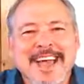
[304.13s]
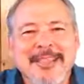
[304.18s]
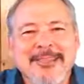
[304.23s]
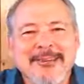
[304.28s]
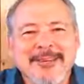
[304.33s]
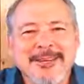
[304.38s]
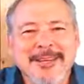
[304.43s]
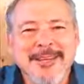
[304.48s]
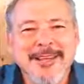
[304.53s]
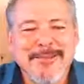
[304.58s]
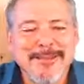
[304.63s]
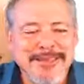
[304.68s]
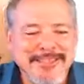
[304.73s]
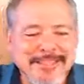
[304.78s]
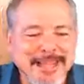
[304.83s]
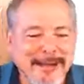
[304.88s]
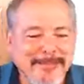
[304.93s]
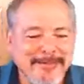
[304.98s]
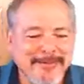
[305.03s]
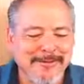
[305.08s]
those arguments
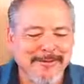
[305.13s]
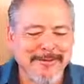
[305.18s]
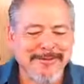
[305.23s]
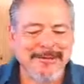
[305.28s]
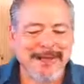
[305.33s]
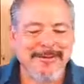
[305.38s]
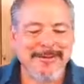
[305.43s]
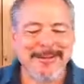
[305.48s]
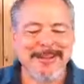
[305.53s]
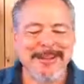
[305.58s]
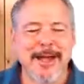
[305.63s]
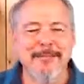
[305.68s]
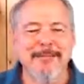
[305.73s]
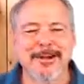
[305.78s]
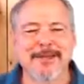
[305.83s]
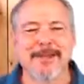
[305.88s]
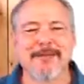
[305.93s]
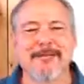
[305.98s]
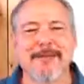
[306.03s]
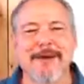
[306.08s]
happen from time to time,
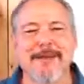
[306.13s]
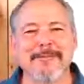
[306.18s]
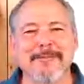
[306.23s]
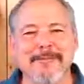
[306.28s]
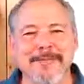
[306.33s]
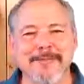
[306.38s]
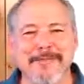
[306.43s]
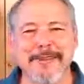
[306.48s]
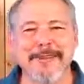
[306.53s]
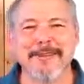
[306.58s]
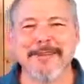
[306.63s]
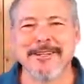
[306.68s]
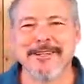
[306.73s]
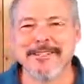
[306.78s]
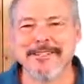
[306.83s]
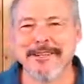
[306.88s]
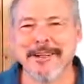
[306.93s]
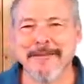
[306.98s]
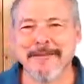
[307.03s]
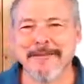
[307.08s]
but it's fun
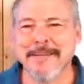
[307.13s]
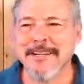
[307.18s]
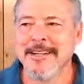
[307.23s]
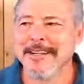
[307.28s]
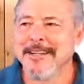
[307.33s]
stuff.